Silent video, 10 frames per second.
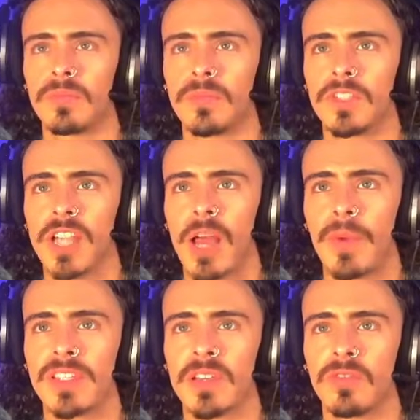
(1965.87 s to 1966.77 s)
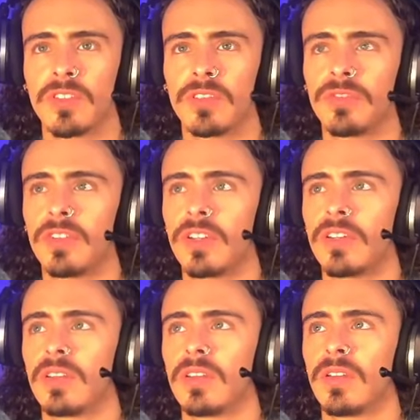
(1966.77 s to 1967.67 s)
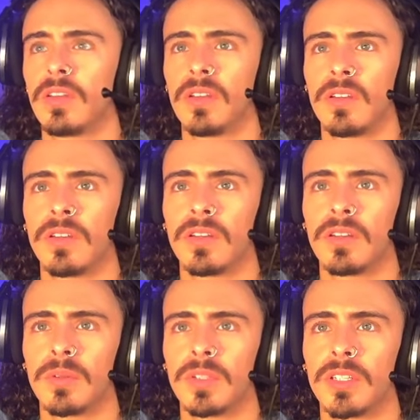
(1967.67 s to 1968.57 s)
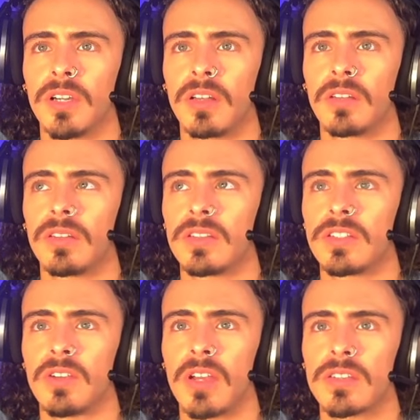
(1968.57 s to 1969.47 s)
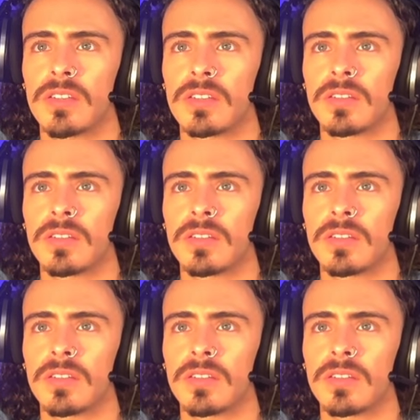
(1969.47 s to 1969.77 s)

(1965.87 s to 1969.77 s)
shot myself in the foot with the color of this dress.